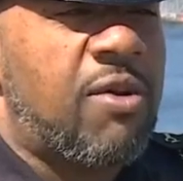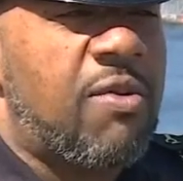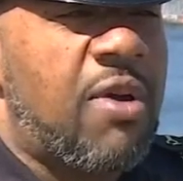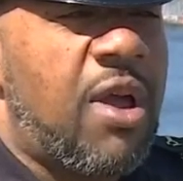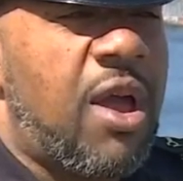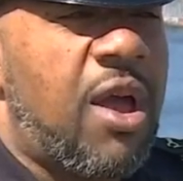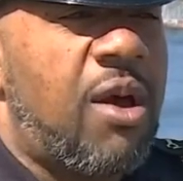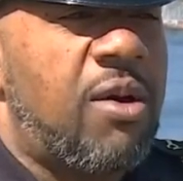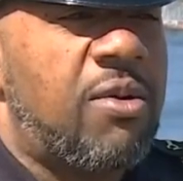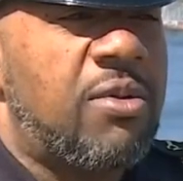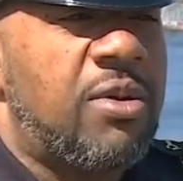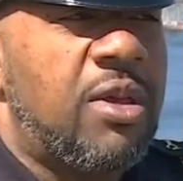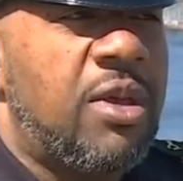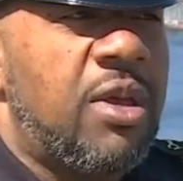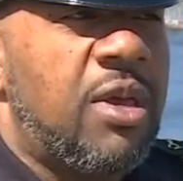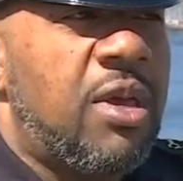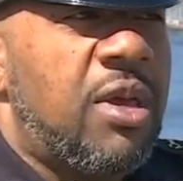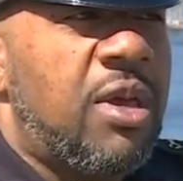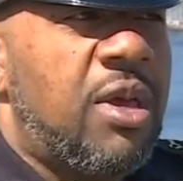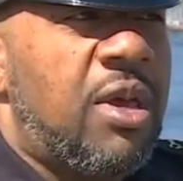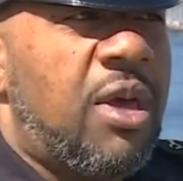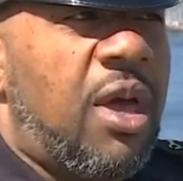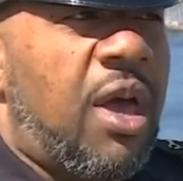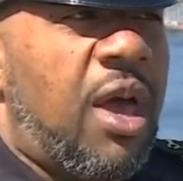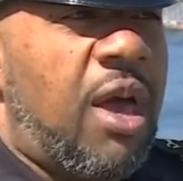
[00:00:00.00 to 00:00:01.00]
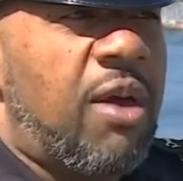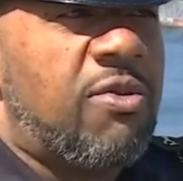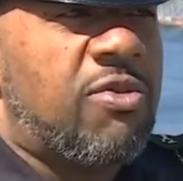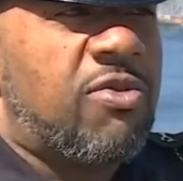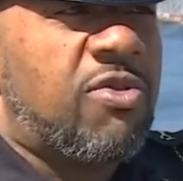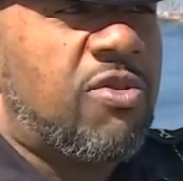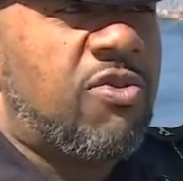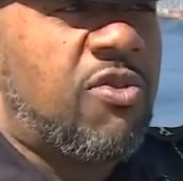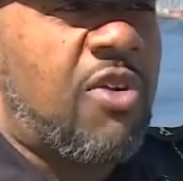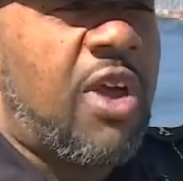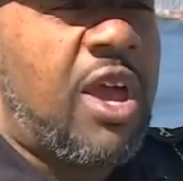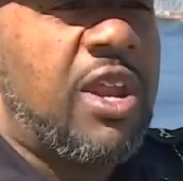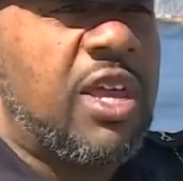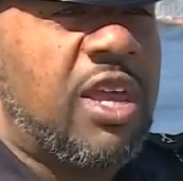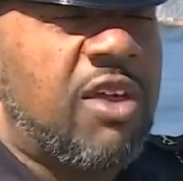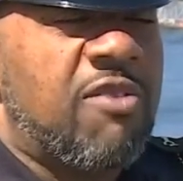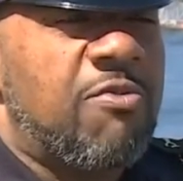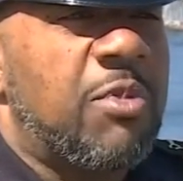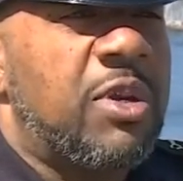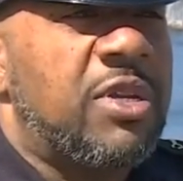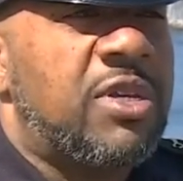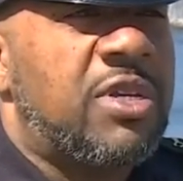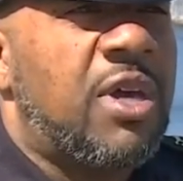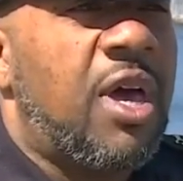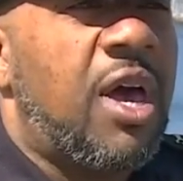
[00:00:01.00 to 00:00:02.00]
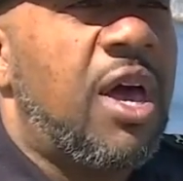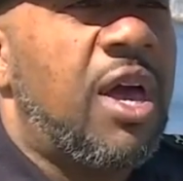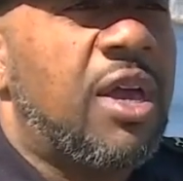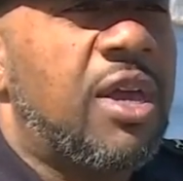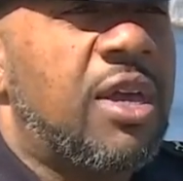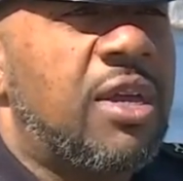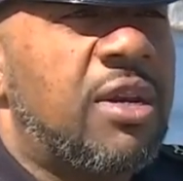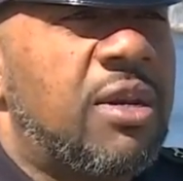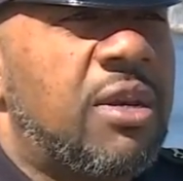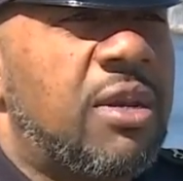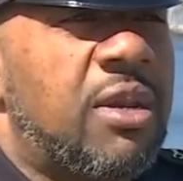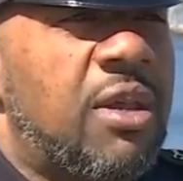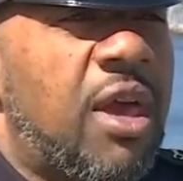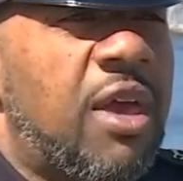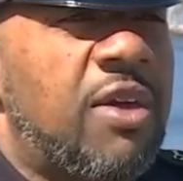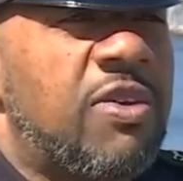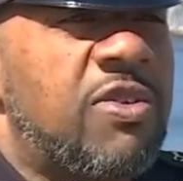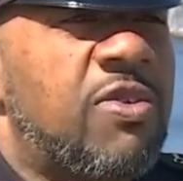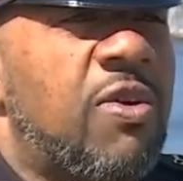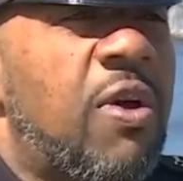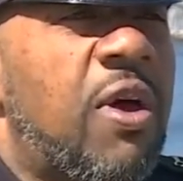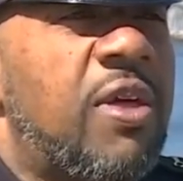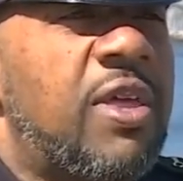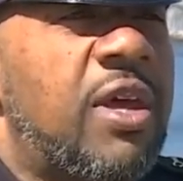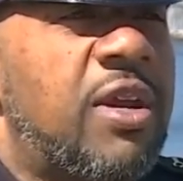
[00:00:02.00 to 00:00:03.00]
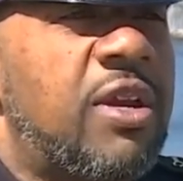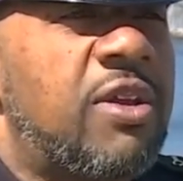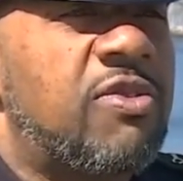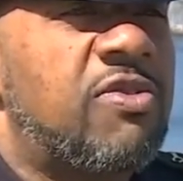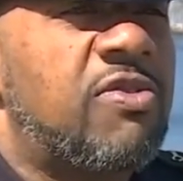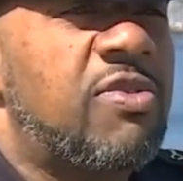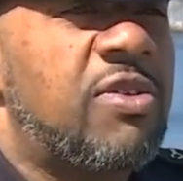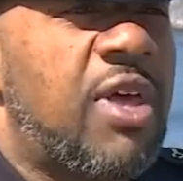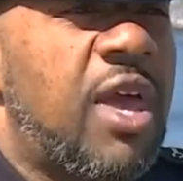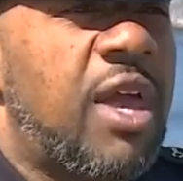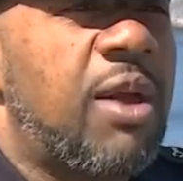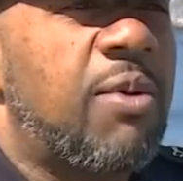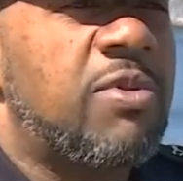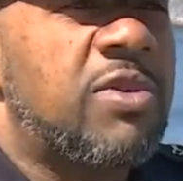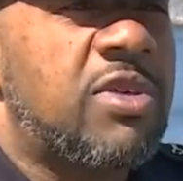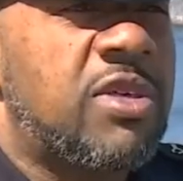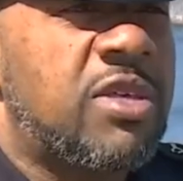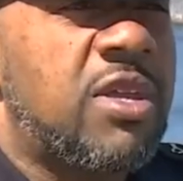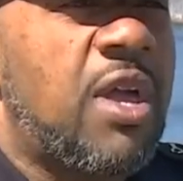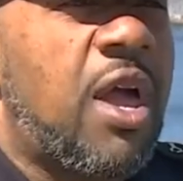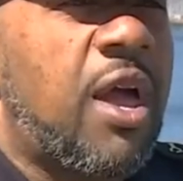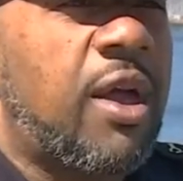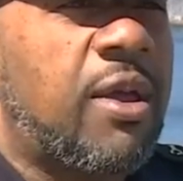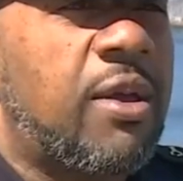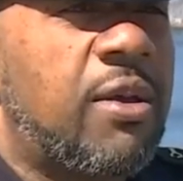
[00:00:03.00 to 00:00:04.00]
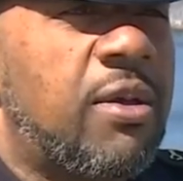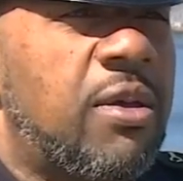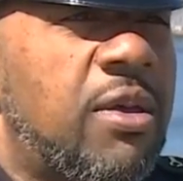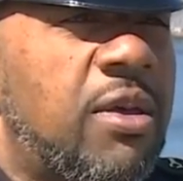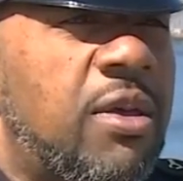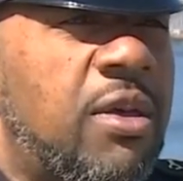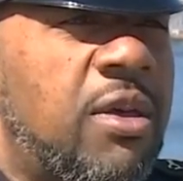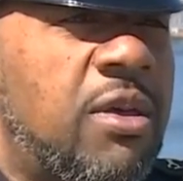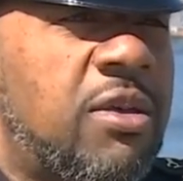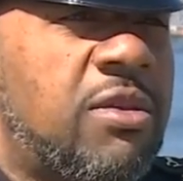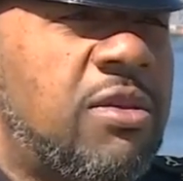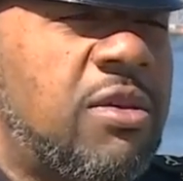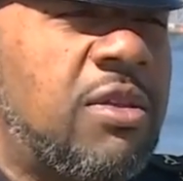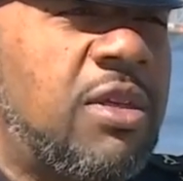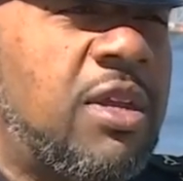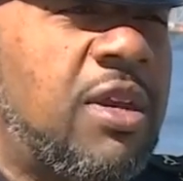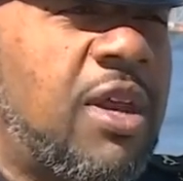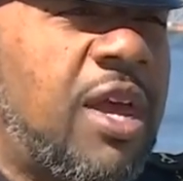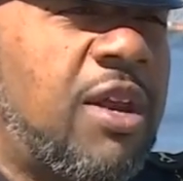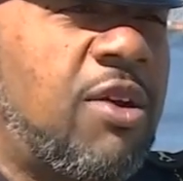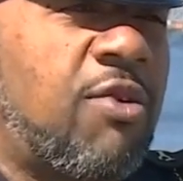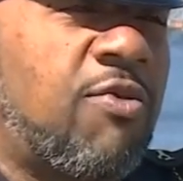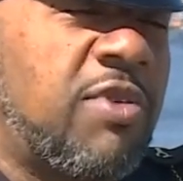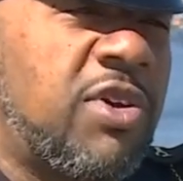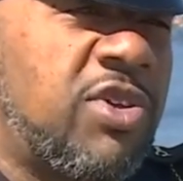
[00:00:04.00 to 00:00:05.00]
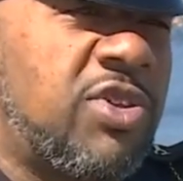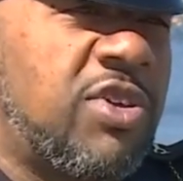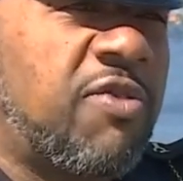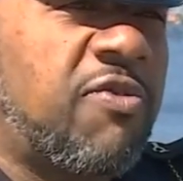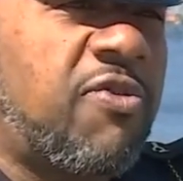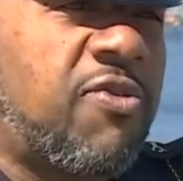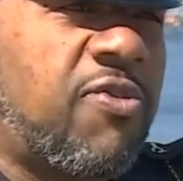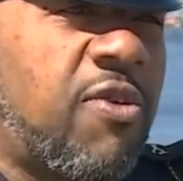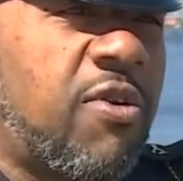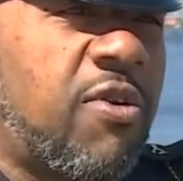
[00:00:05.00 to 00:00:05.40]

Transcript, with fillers: around, I just tried to give him a tug, and I saw that his leg was stuck, so then I had to reach in